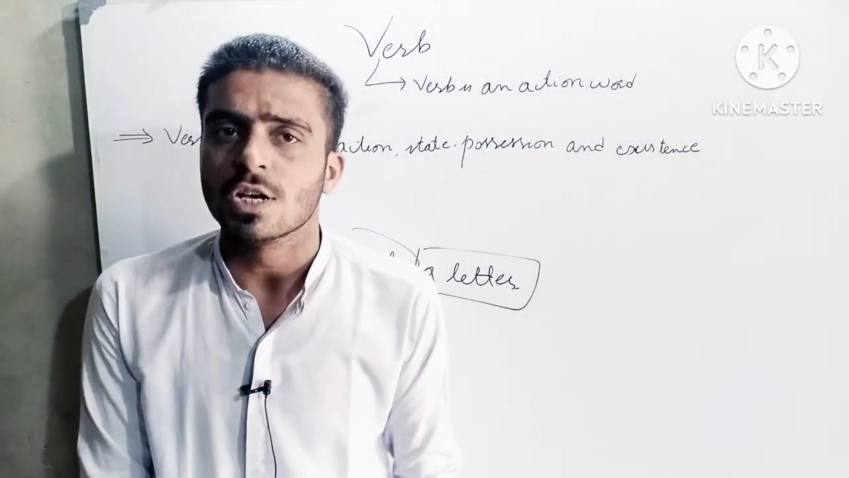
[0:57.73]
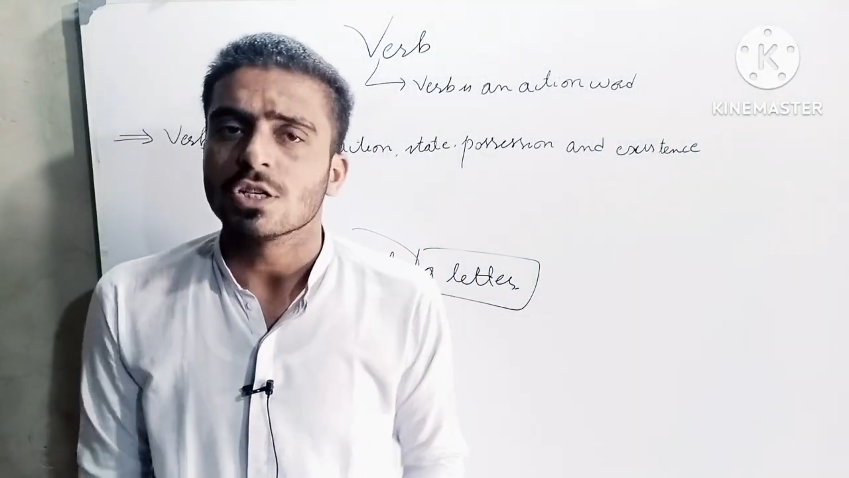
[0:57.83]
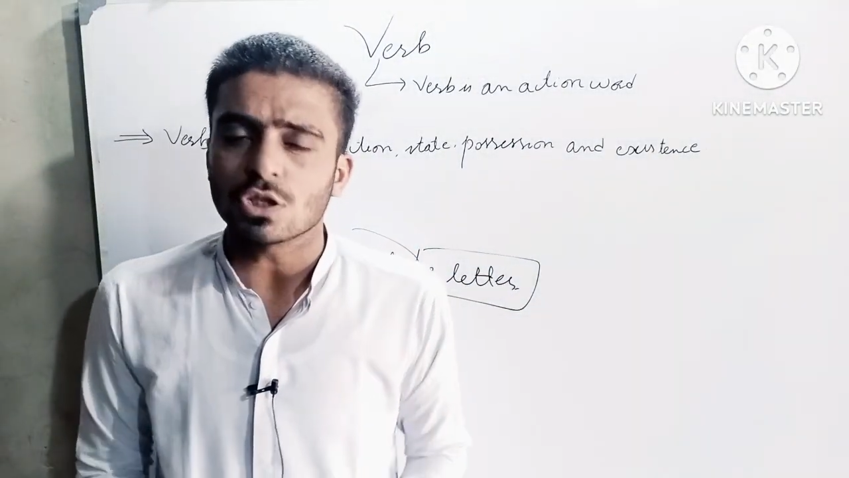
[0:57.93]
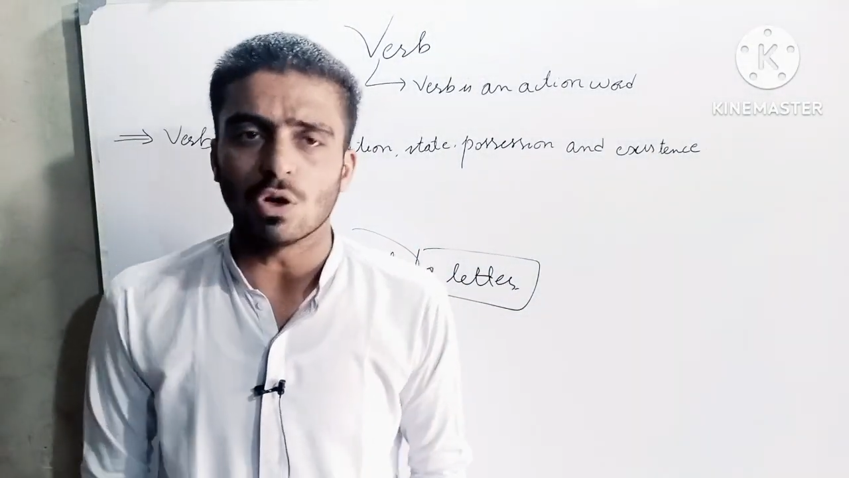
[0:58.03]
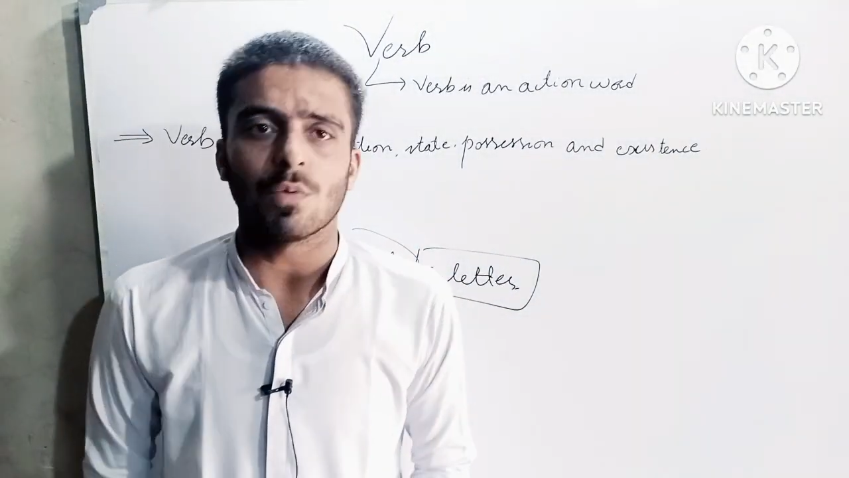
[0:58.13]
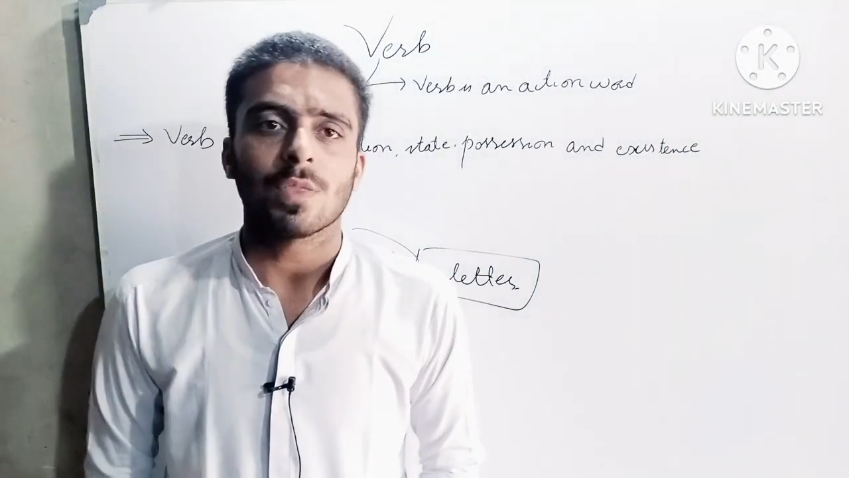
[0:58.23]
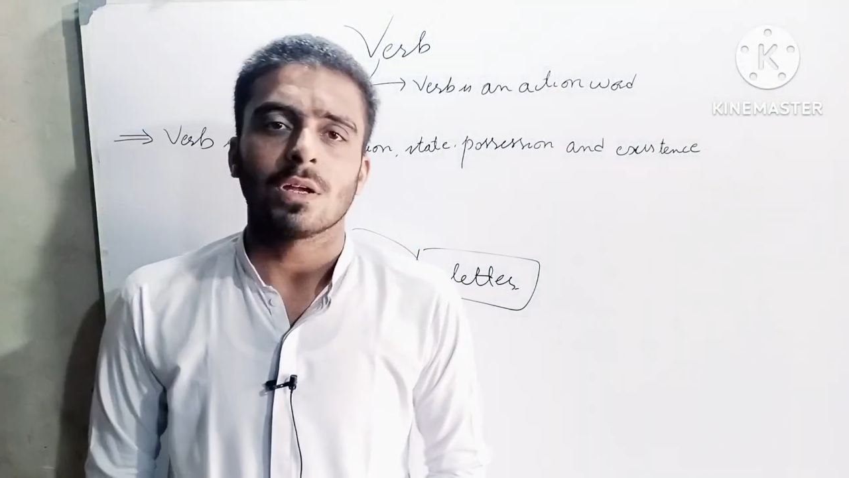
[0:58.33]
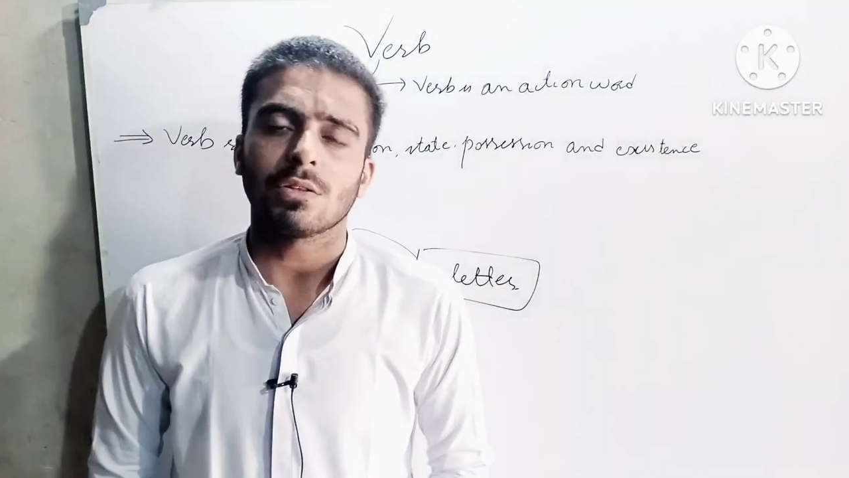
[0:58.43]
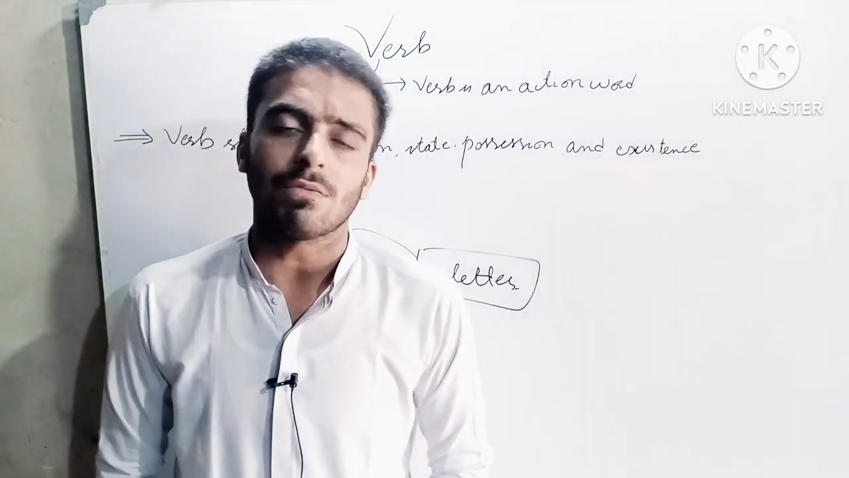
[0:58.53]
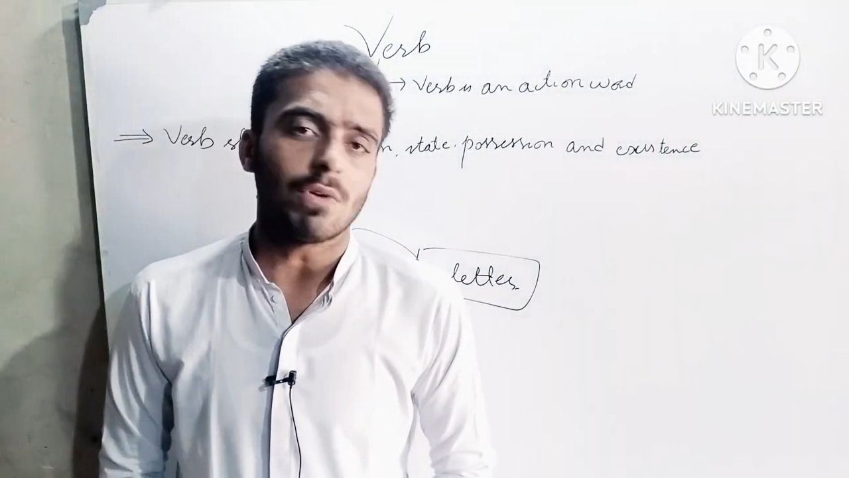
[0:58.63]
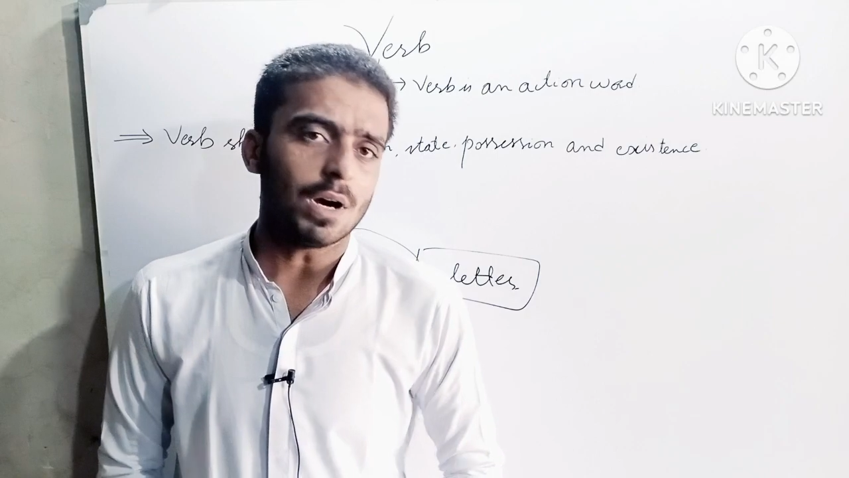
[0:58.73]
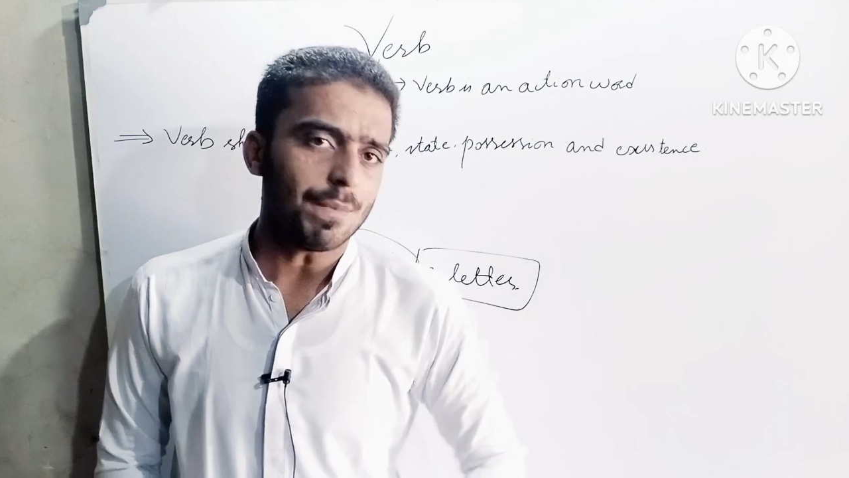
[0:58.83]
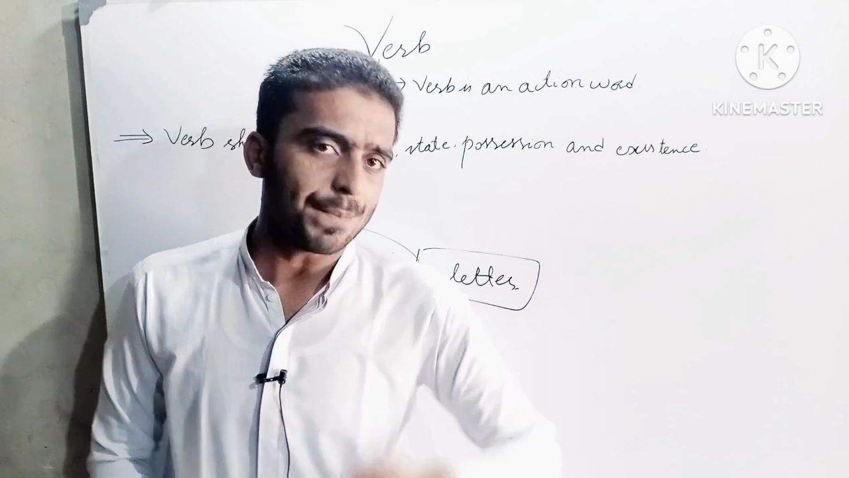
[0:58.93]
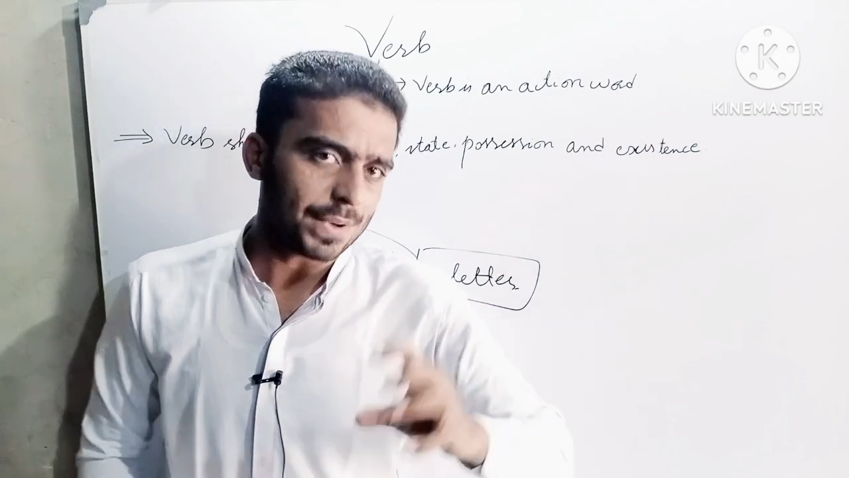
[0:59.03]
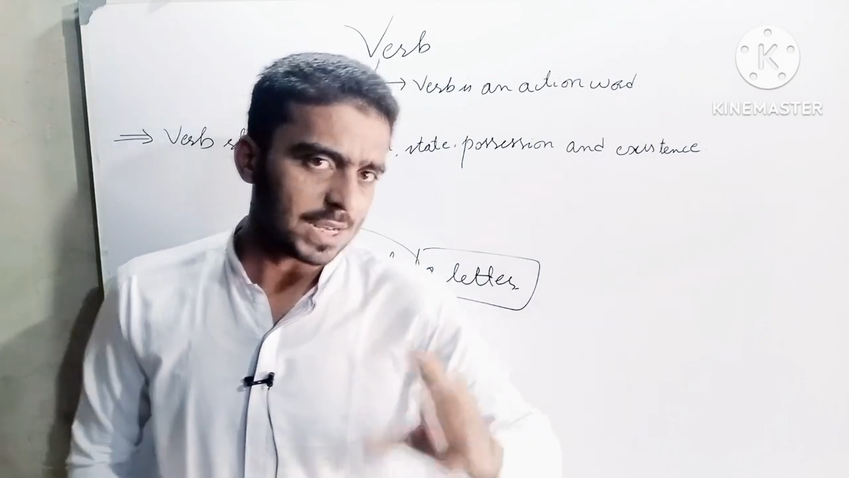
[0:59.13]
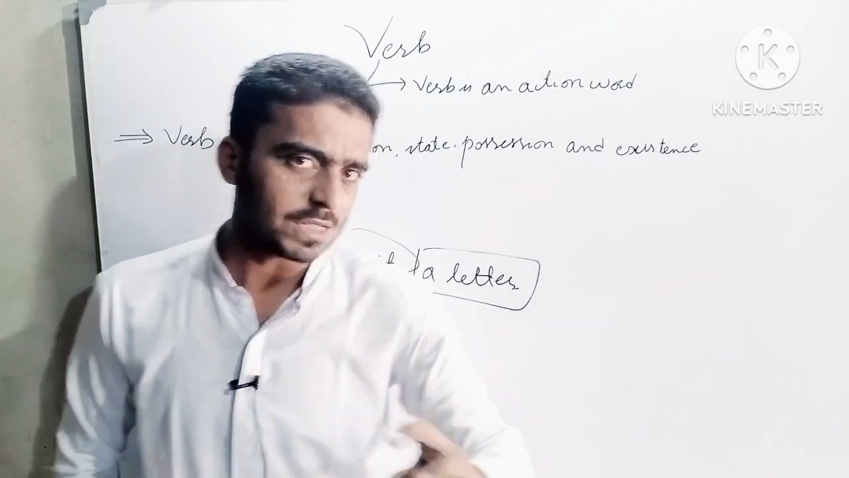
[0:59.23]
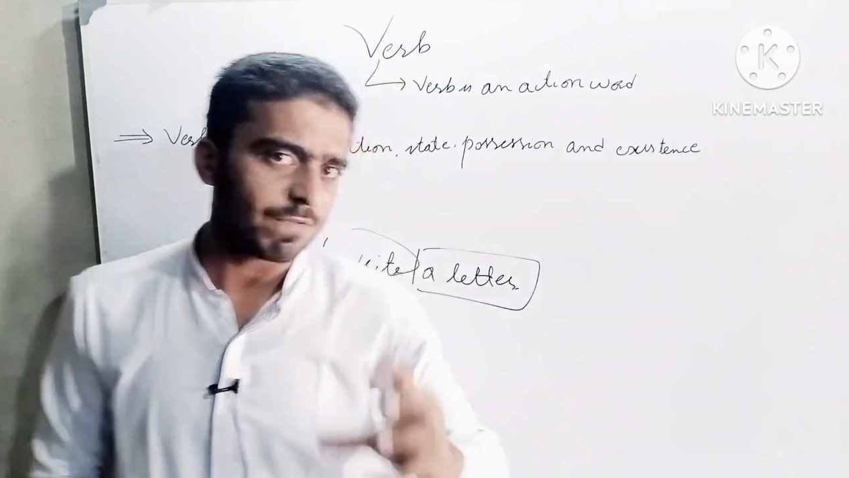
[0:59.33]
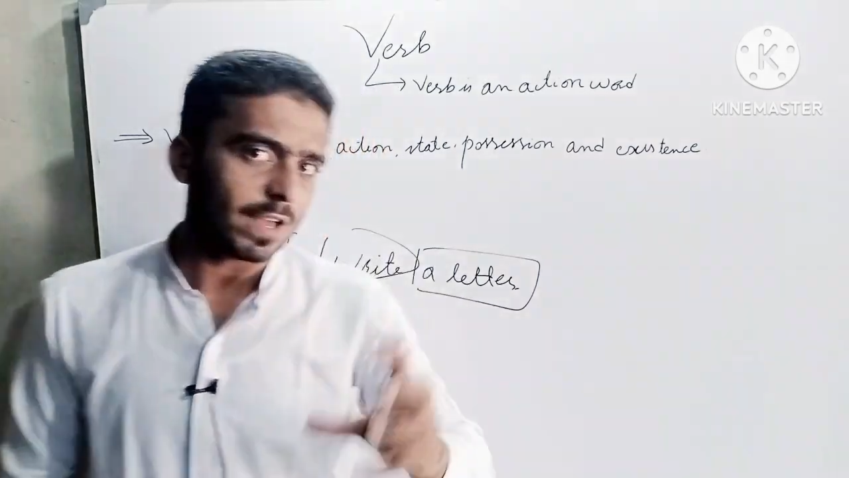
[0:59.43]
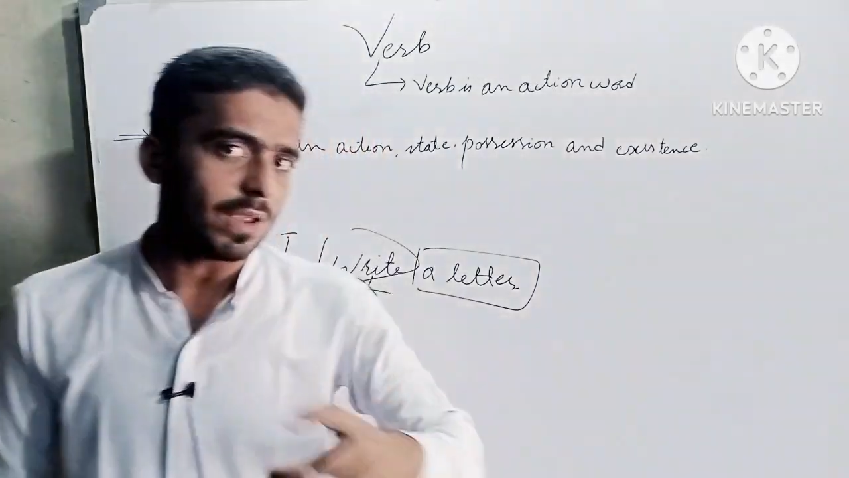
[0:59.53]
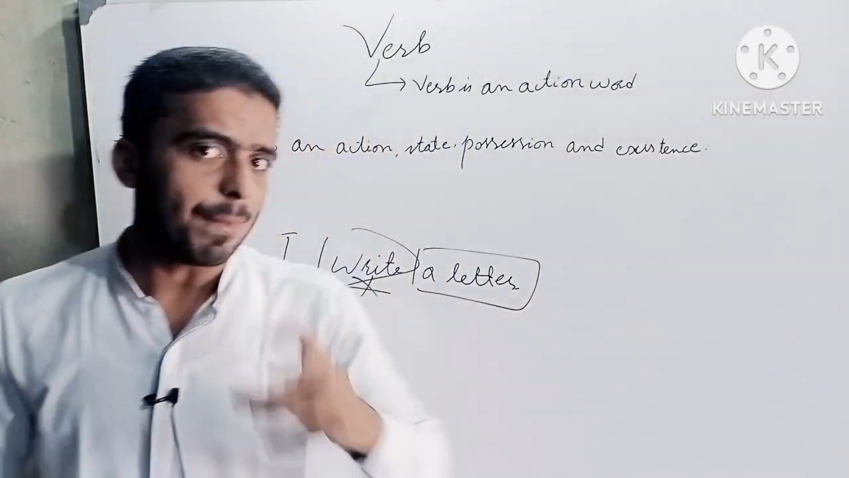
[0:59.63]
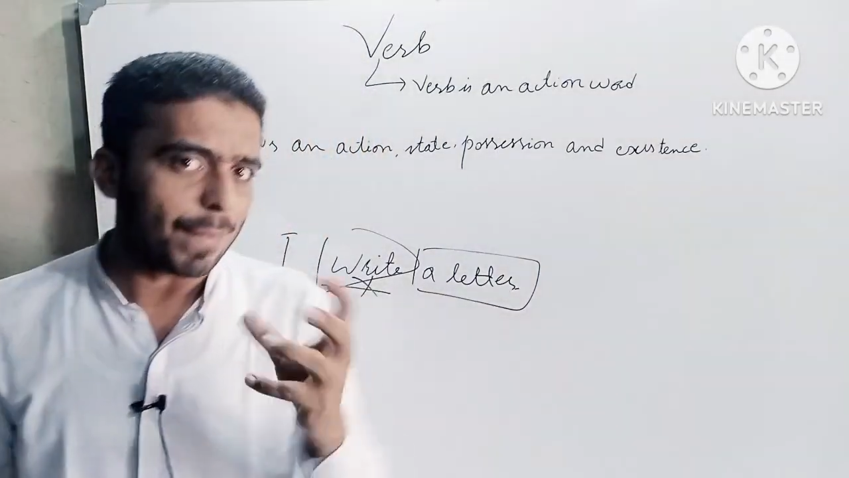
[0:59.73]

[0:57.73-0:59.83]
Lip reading: So the verb plays very